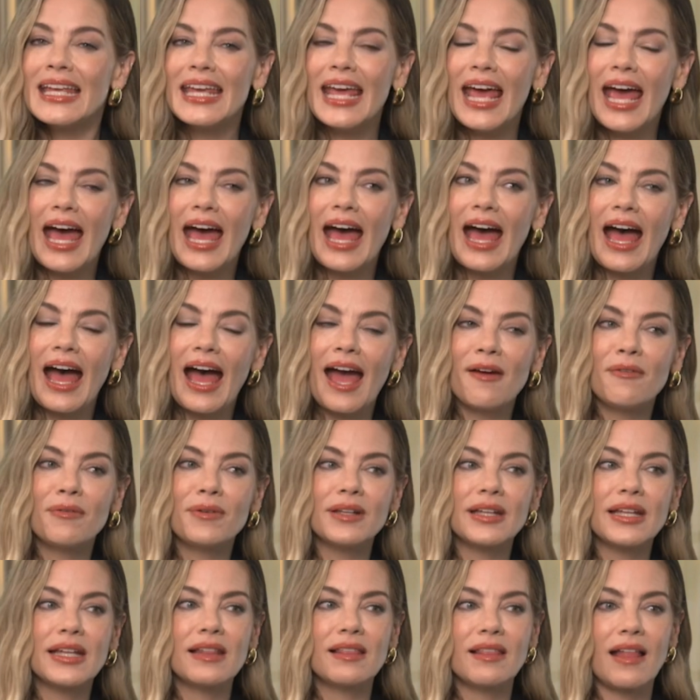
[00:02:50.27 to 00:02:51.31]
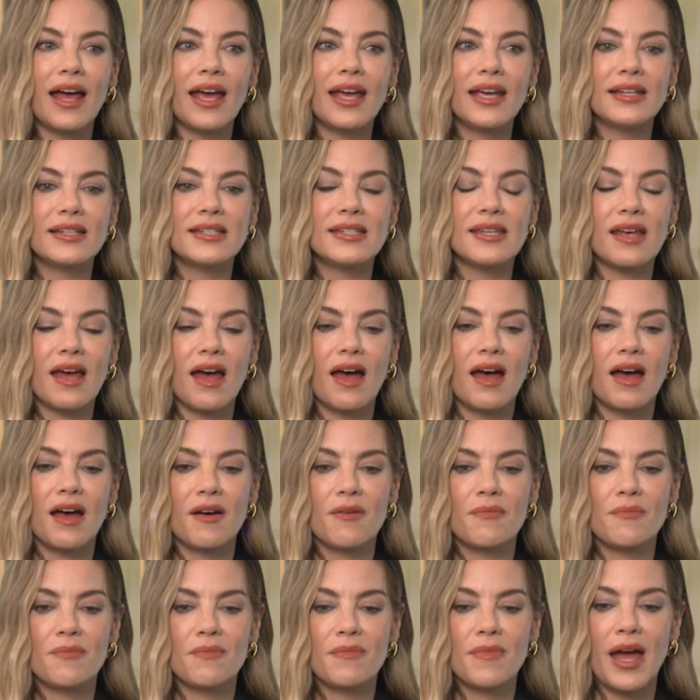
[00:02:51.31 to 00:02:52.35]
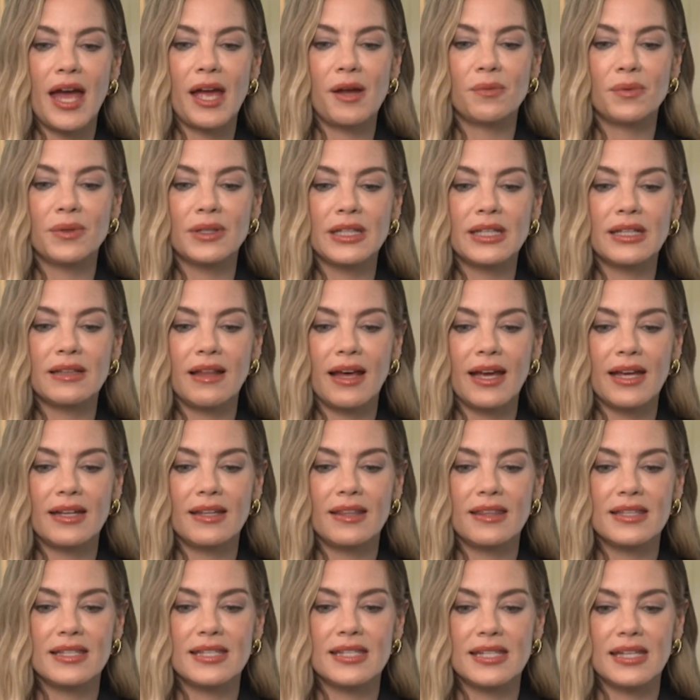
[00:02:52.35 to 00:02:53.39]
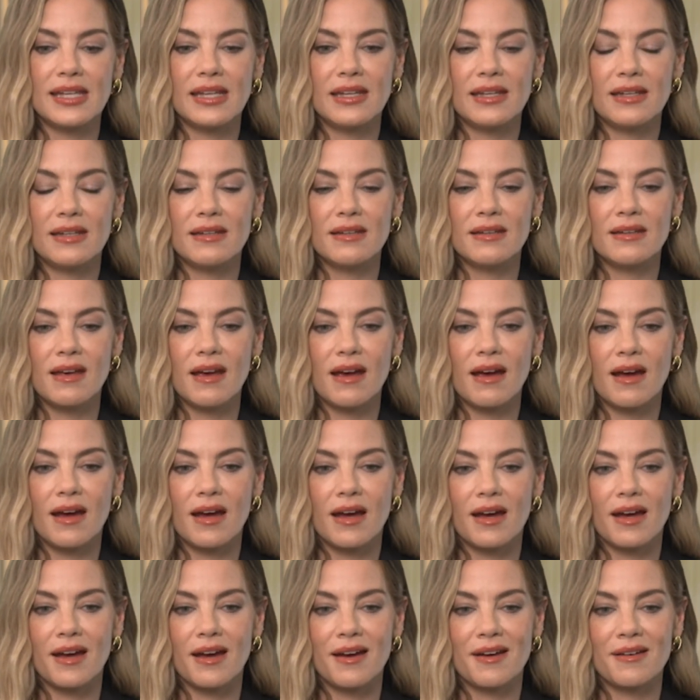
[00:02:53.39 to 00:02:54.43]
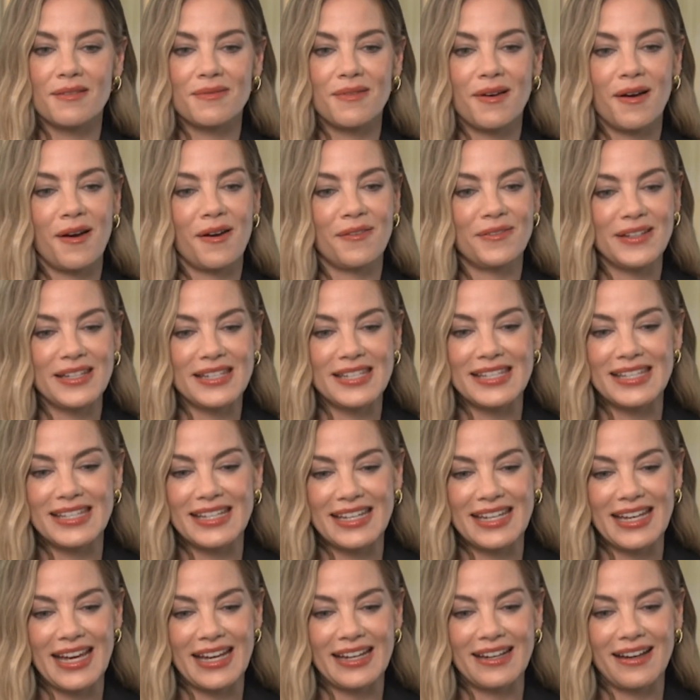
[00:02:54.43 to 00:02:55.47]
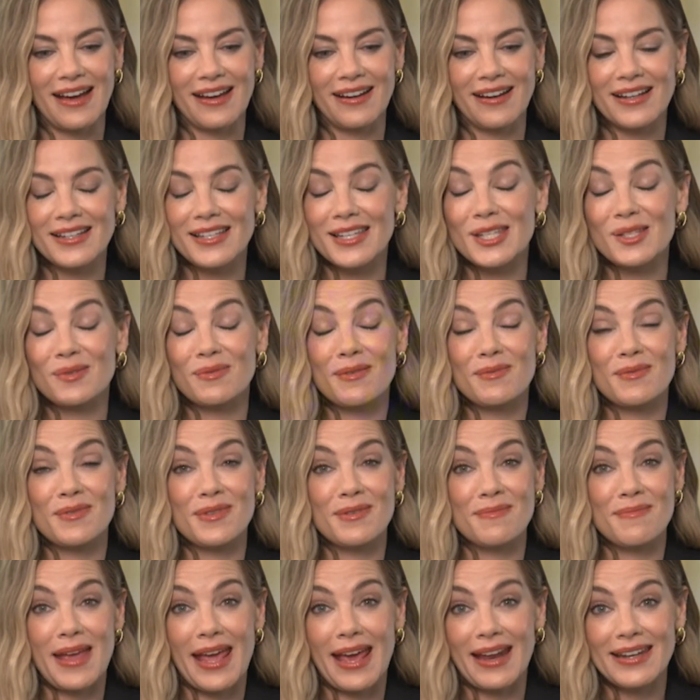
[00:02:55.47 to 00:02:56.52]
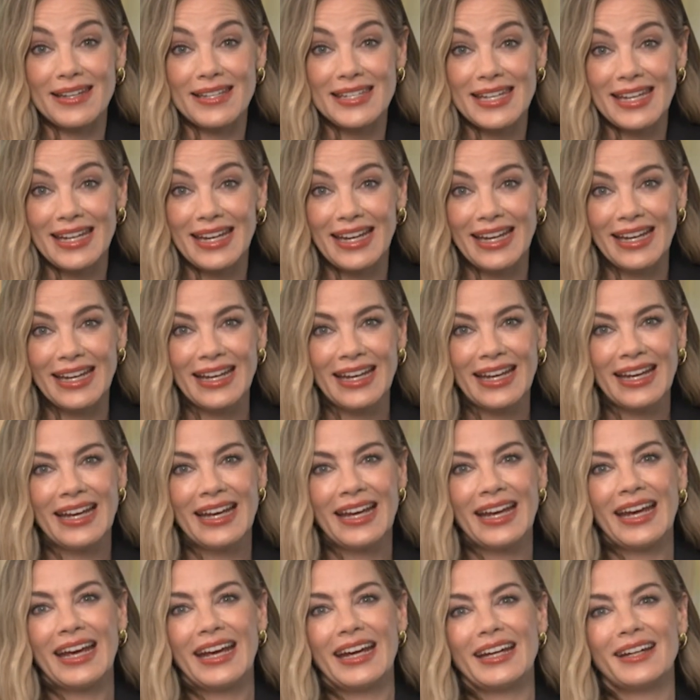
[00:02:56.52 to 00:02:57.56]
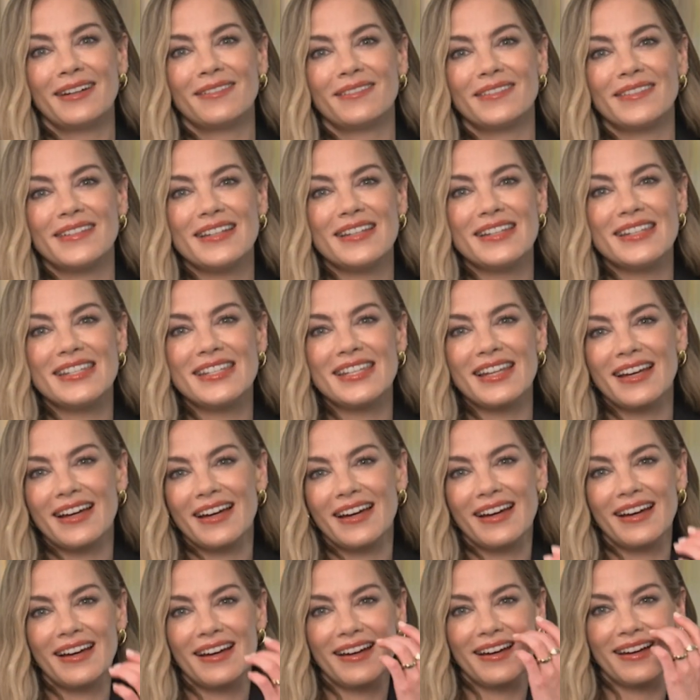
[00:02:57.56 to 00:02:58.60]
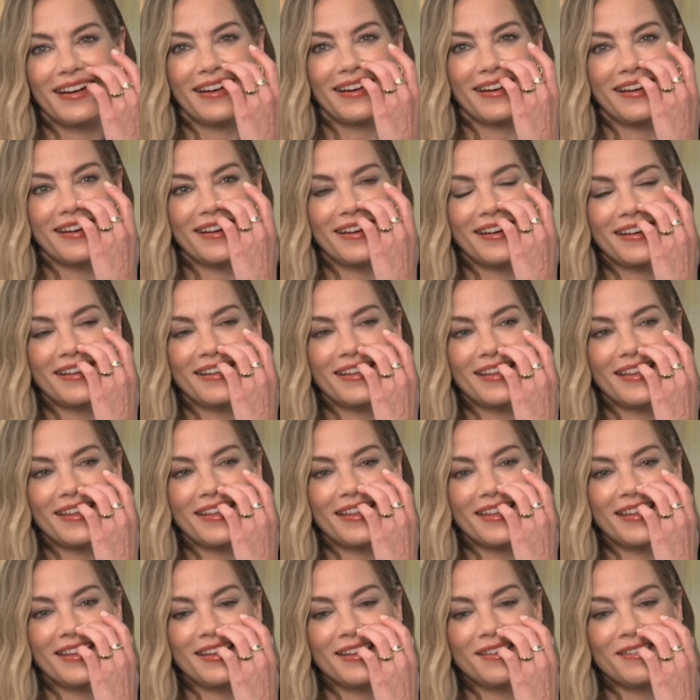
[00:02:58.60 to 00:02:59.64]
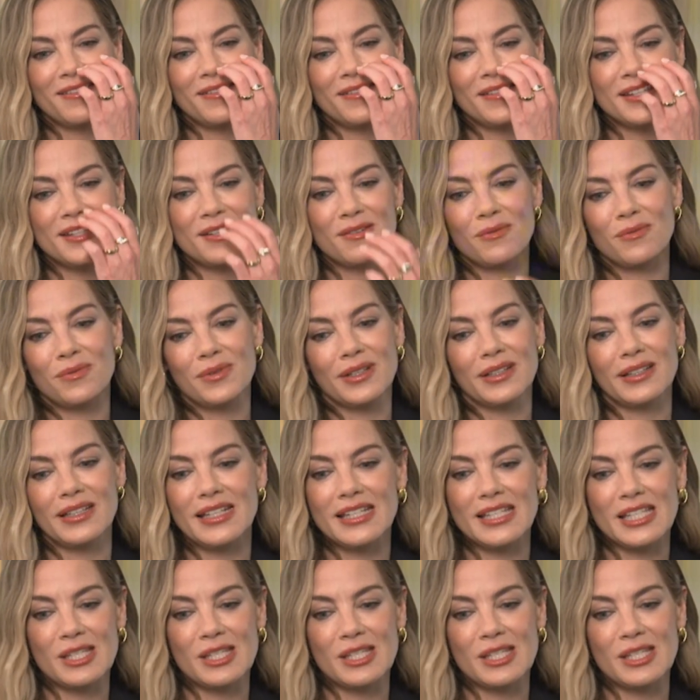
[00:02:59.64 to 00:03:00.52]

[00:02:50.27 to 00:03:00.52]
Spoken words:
Yeah, I really liked the scene. Obviously, I got to swim with a manatee. It was a really